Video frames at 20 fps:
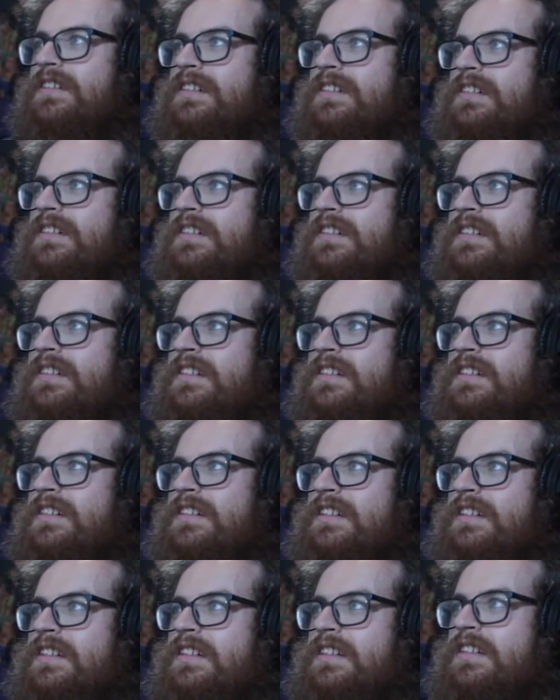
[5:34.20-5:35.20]

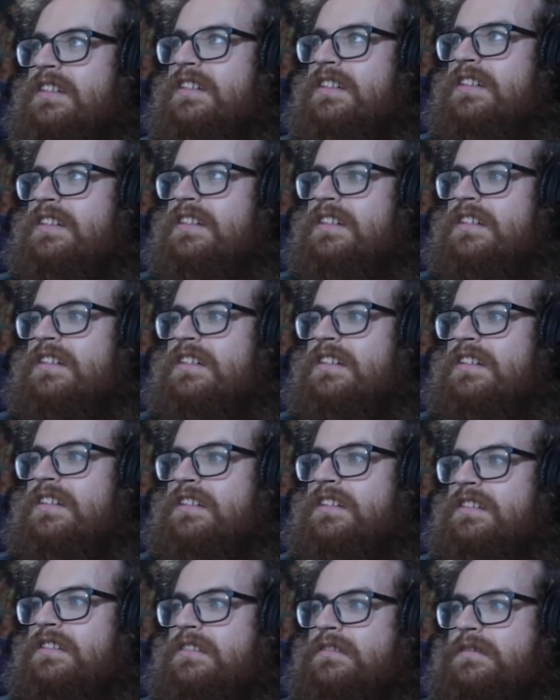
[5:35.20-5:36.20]

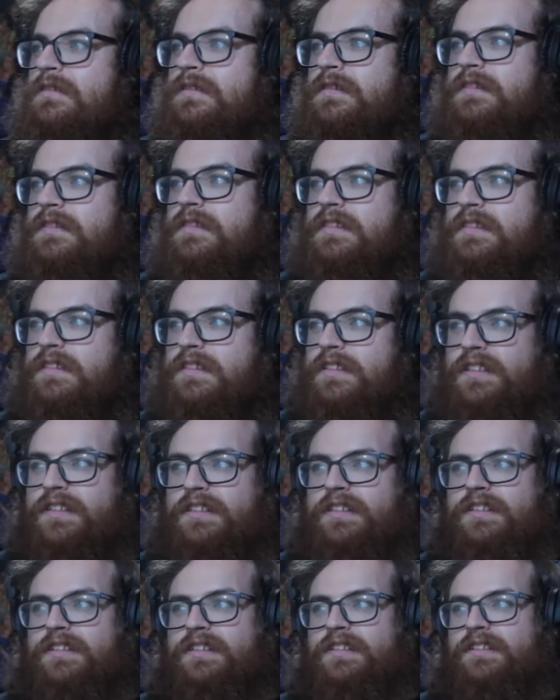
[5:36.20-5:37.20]

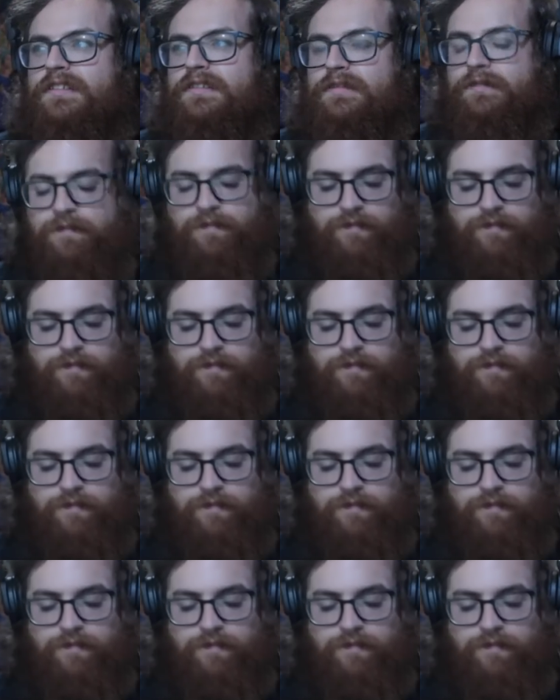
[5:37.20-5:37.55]
[no speech]